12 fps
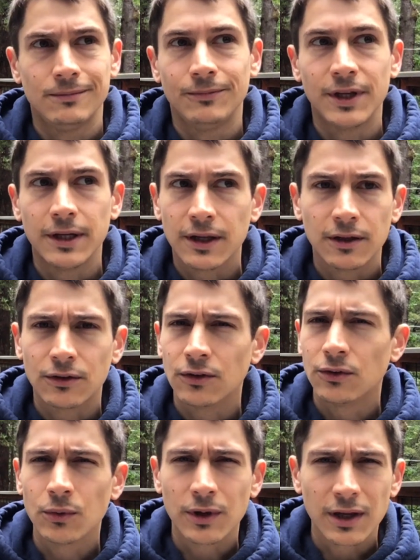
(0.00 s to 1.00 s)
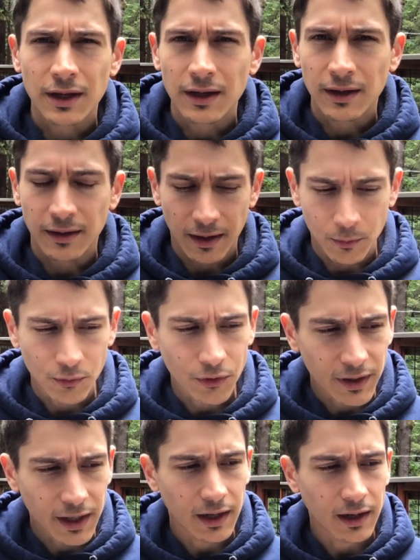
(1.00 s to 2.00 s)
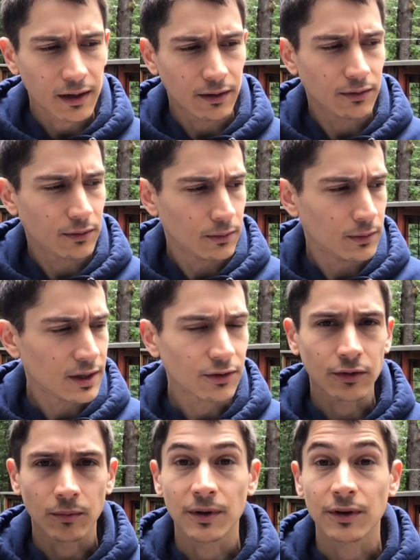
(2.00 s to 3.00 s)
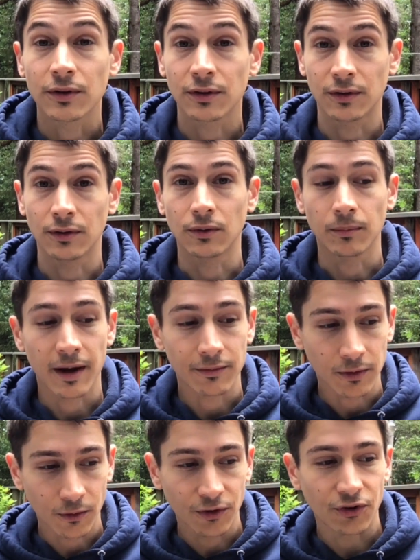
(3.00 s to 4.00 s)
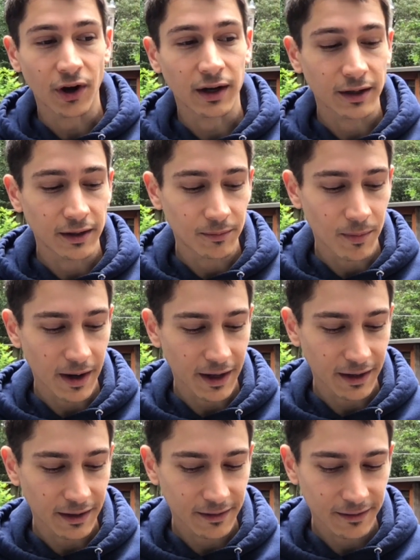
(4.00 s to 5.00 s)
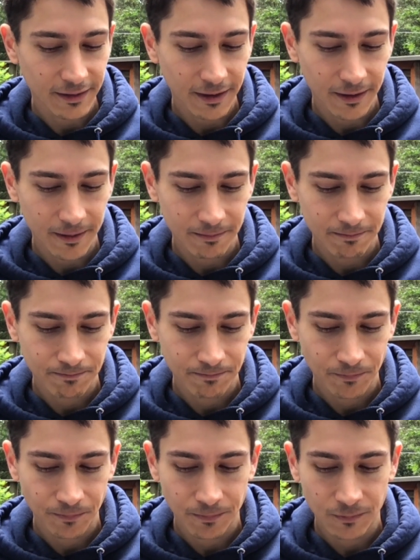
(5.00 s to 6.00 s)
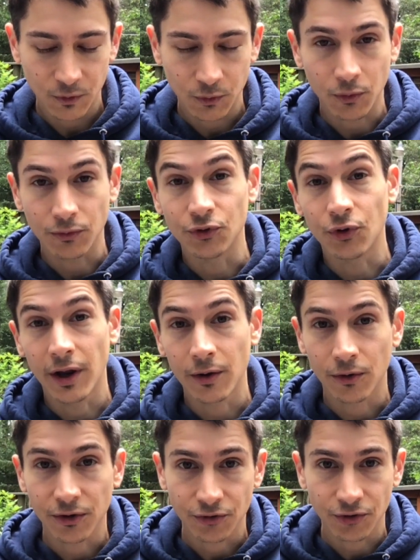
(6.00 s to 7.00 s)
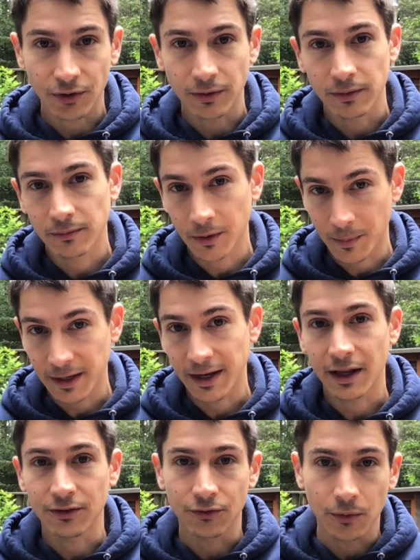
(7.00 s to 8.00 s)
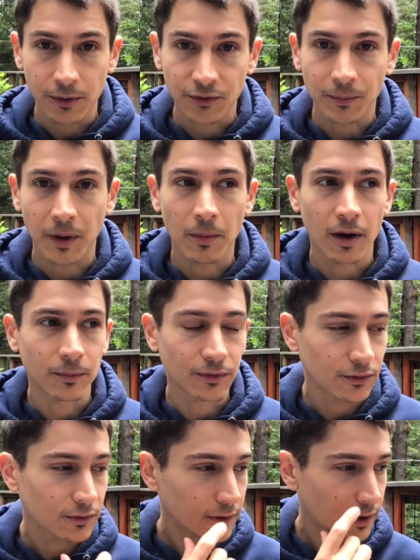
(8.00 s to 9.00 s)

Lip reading: D.T. Suzuki, and I was really getting into Eastern mysticism, having rejected my sort of Judeo-Christian, my dad's Jewish, my mom's